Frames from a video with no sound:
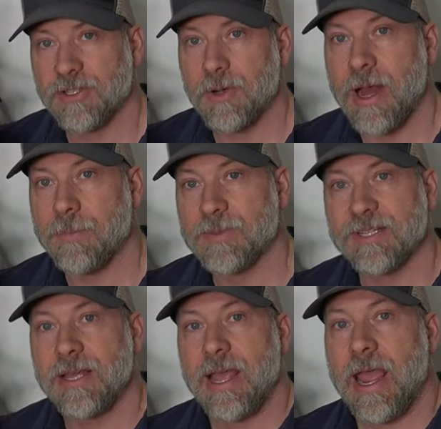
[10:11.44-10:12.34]

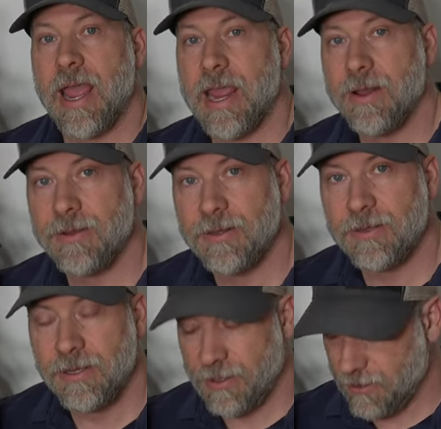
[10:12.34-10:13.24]
straps and
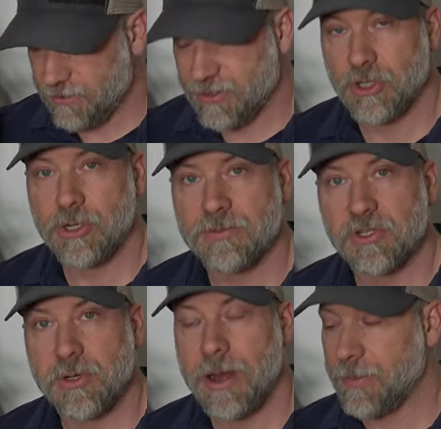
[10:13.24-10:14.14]
the sternum
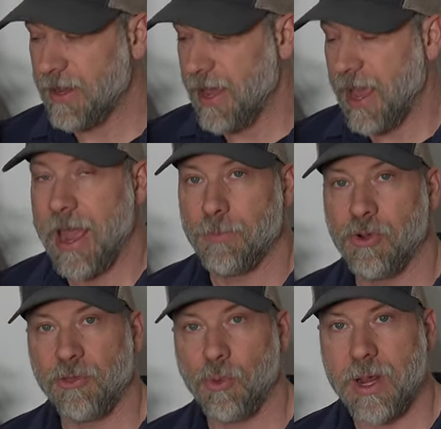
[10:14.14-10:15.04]
strap and
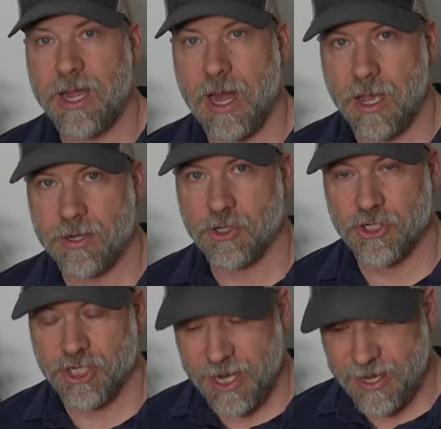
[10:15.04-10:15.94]
put the weight on your
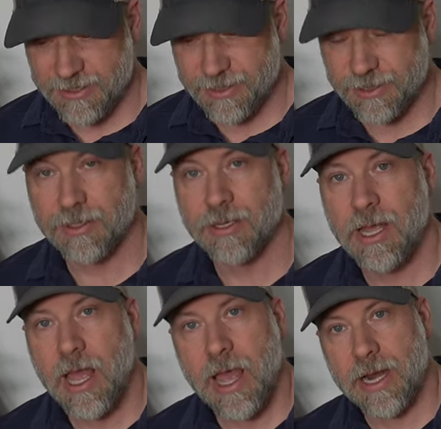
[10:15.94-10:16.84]
chest
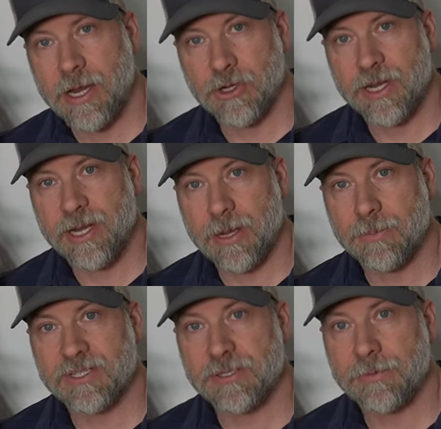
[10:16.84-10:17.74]
and on your
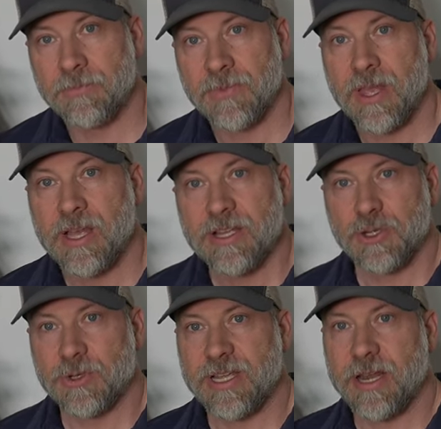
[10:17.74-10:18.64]
hips.
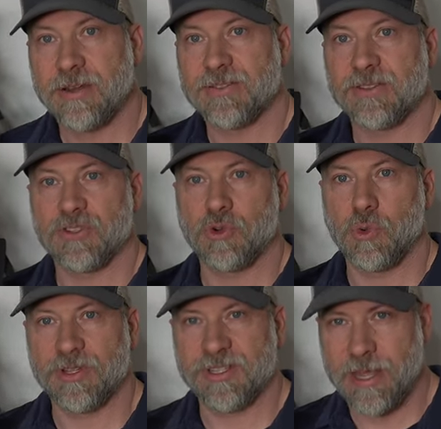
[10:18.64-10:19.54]
So it's kind of
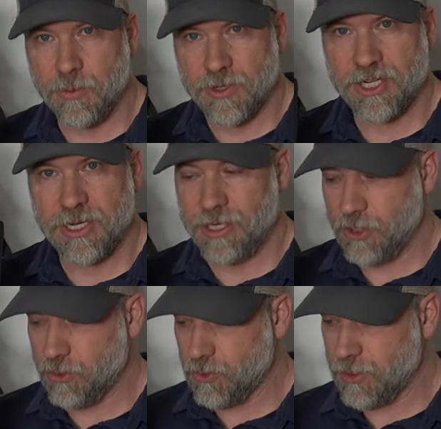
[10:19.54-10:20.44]
sandwiching
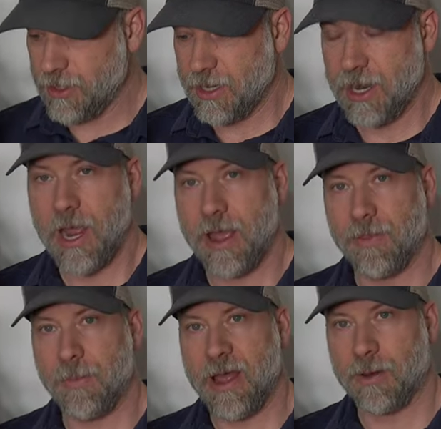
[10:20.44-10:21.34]
you
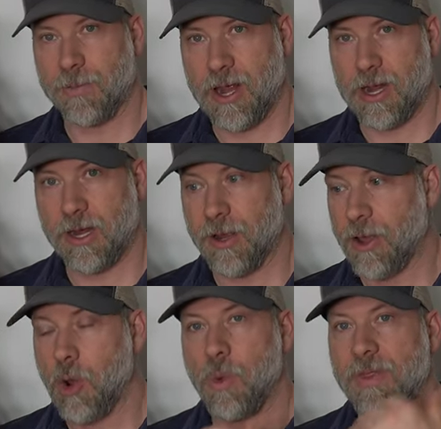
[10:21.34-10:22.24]
and the backpack
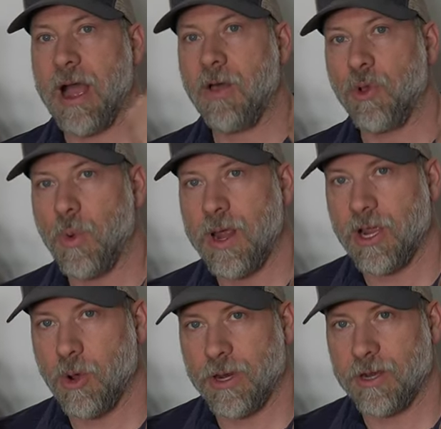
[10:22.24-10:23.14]
without the weight
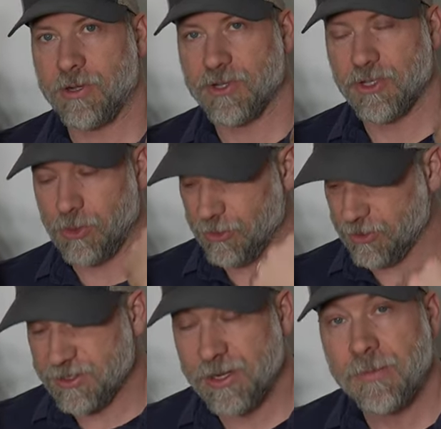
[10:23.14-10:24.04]
going on your
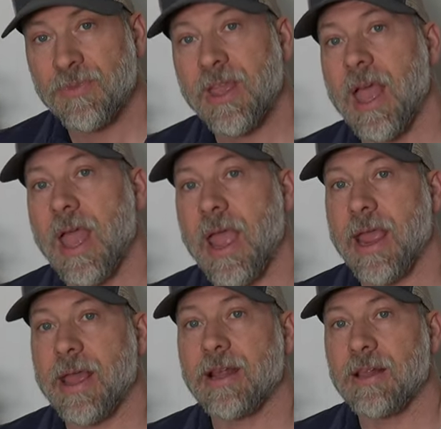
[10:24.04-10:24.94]
shoulders
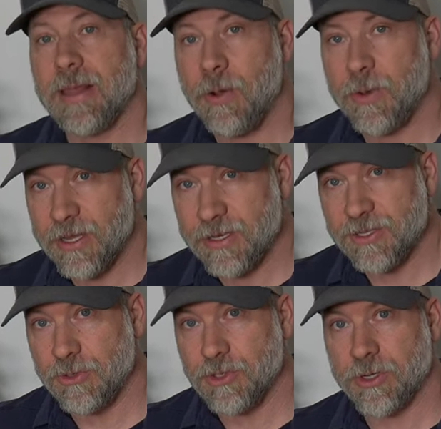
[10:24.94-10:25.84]
and allowing it
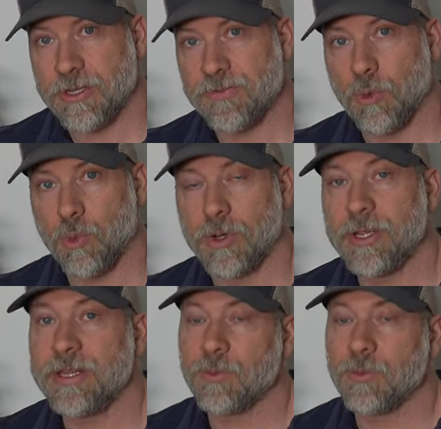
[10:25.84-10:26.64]
to transfer really,